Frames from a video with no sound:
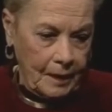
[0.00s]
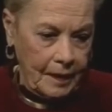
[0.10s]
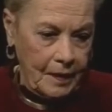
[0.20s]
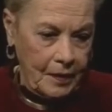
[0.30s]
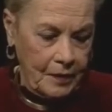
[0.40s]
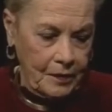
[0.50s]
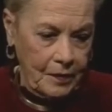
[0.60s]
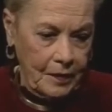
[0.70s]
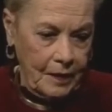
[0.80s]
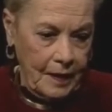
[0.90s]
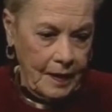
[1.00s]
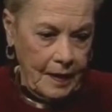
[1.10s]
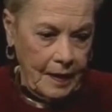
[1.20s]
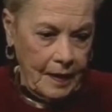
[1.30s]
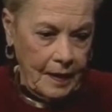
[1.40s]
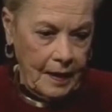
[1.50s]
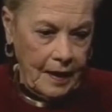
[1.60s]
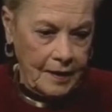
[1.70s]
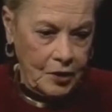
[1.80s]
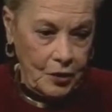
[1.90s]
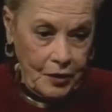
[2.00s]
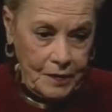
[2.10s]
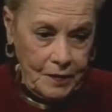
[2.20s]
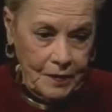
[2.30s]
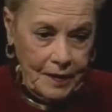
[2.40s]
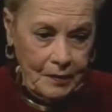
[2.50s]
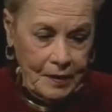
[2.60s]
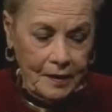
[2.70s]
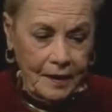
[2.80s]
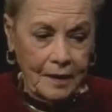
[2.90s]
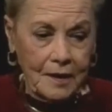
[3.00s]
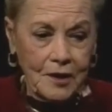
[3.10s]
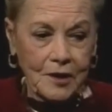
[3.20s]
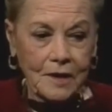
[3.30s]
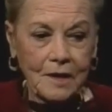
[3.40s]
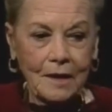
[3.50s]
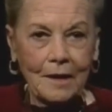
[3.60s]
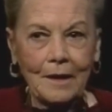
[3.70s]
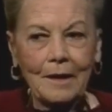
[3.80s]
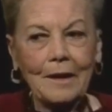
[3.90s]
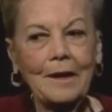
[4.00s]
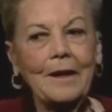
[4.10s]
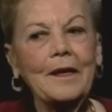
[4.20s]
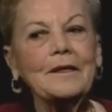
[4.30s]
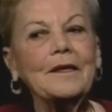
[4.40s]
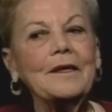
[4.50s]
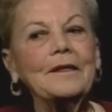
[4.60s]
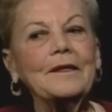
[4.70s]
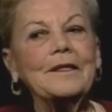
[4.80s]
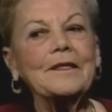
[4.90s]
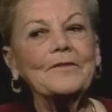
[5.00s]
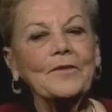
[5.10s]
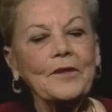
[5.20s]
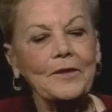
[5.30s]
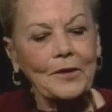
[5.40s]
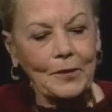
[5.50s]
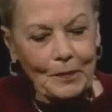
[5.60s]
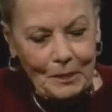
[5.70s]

King Arthur mm. and Chaucer in Middle English and Dante's Inferno.